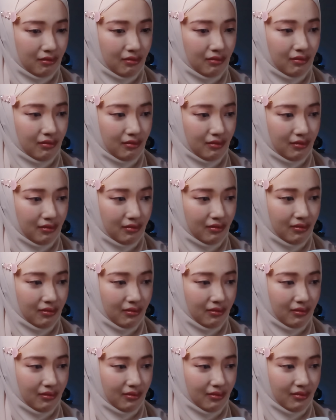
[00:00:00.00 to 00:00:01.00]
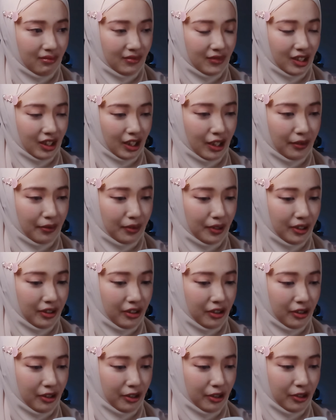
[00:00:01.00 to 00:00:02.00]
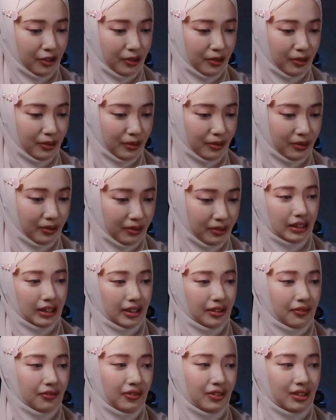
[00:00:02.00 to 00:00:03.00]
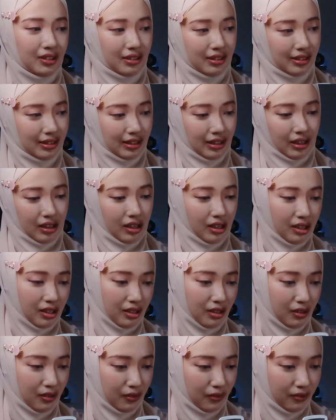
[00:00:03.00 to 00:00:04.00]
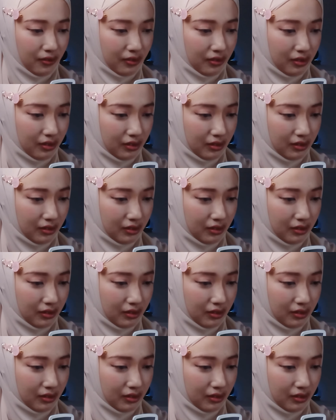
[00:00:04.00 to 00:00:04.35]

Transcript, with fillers: Mm-hmm. I wonder too. They feel safe.